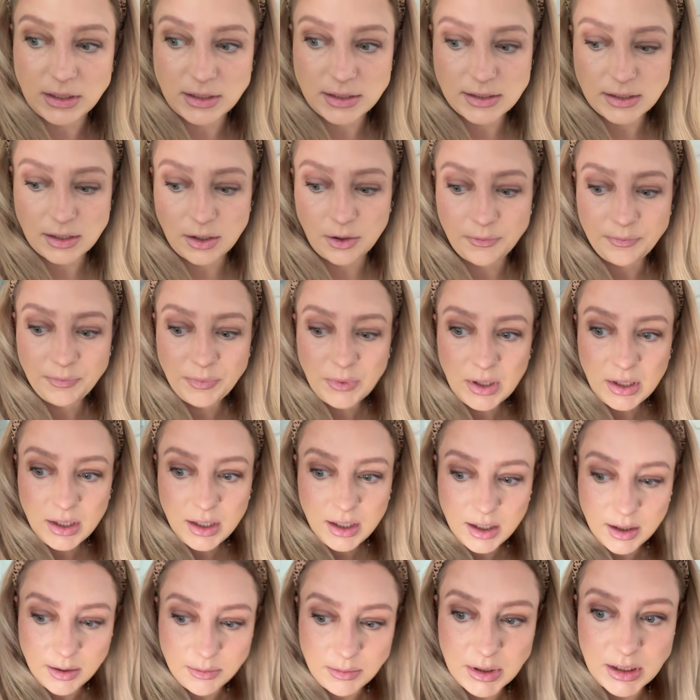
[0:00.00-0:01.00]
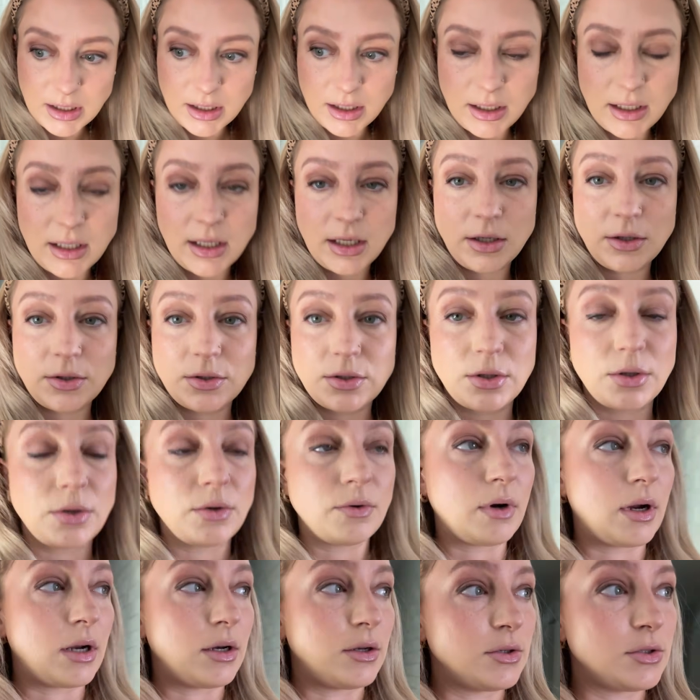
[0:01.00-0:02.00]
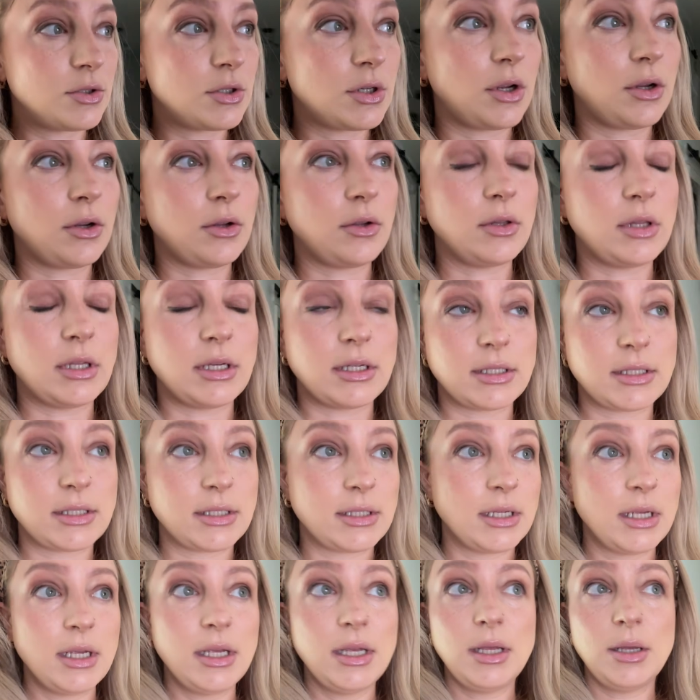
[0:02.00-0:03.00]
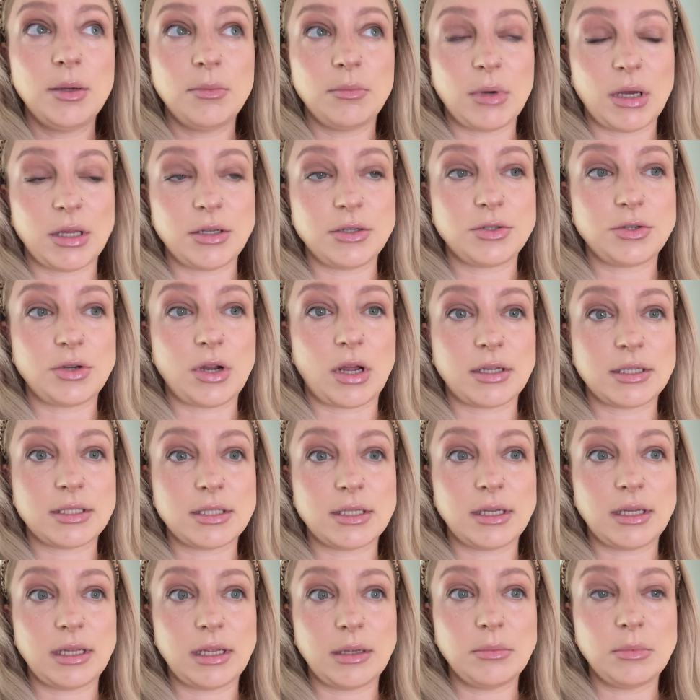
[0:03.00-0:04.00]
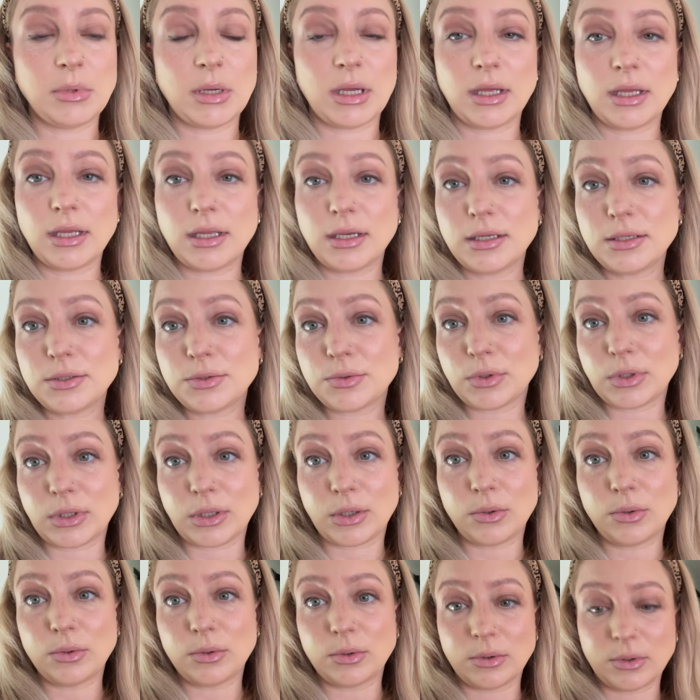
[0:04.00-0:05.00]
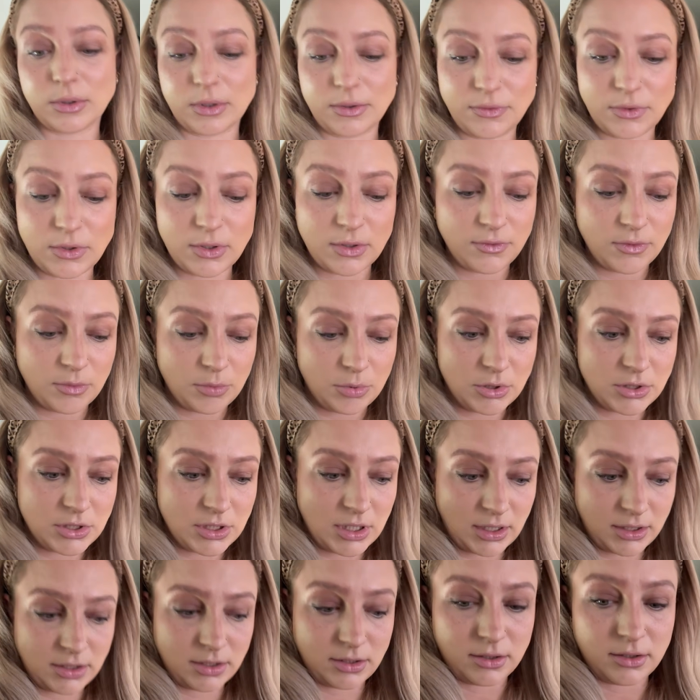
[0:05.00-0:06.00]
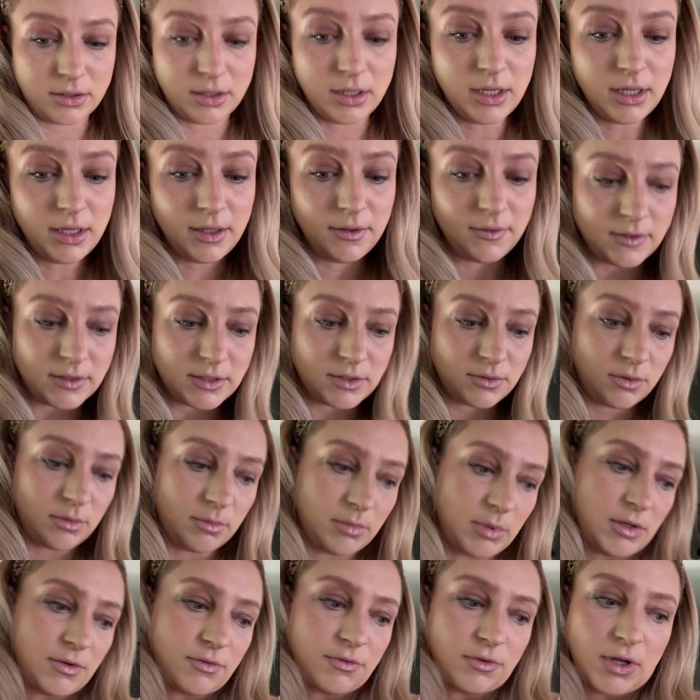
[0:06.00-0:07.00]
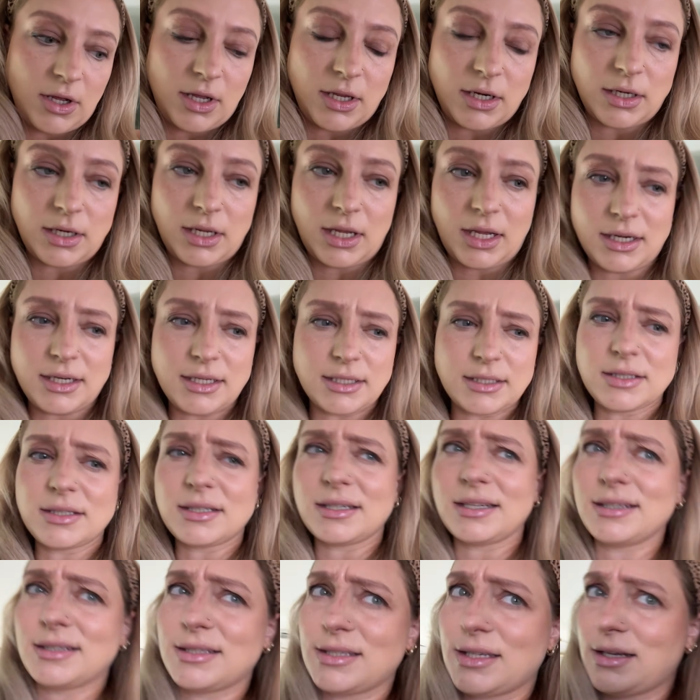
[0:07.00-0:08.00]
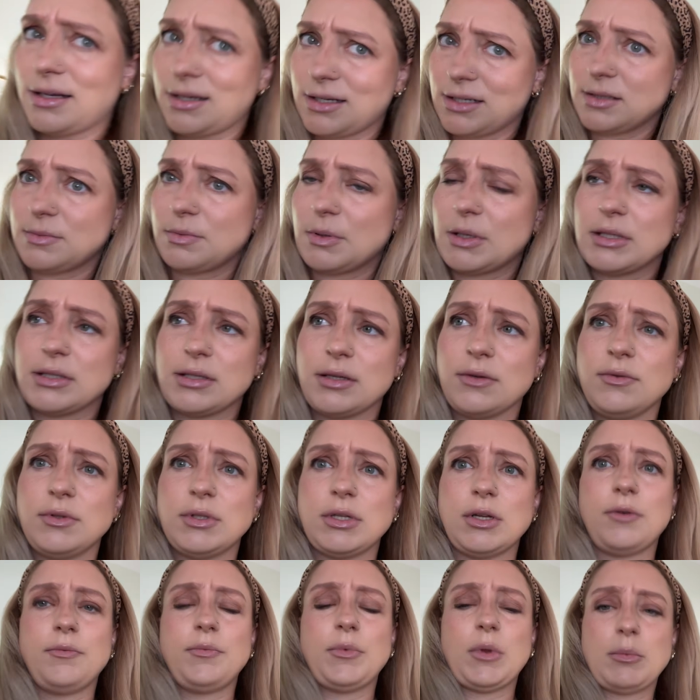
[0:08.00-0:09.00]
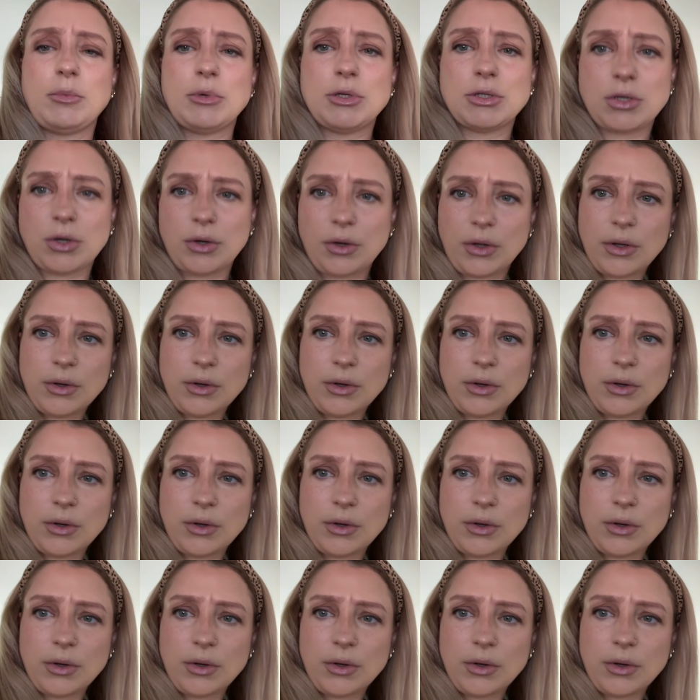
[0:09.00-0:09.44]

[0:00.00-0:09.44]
So I'm gonna get you turned around and show you this monstrosity, but it is really cool. If you have a projector, this would be fun, and it's inexpensive, so let me show you.